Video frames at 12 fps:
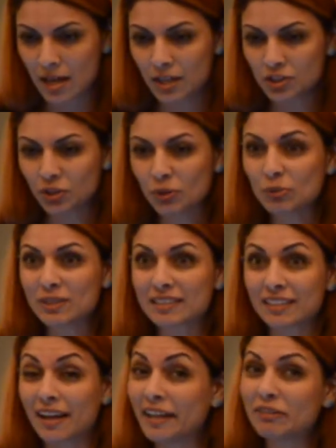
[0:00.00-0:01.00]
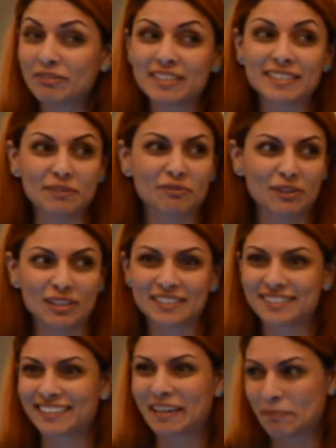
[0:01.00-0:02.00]
So it was kind of easy for
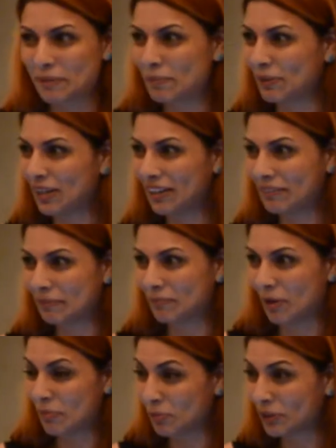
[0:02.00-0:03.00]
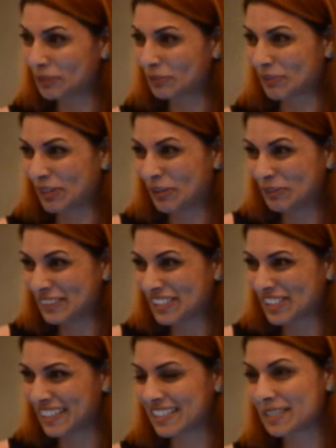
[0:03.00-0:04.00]
us to get people on board with the
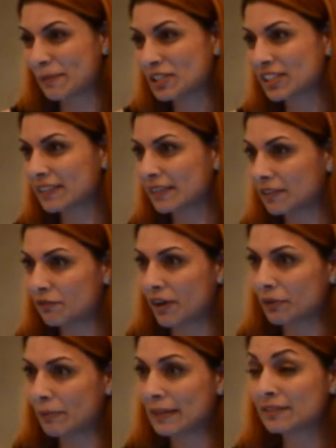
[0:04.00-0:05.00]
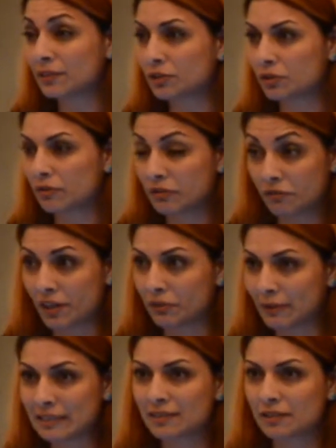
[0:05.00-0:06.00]
coalition, especially the
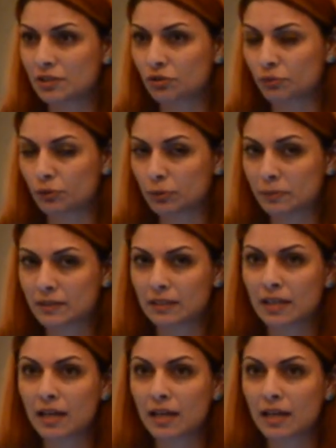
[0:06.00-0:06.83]
environmentalist groups.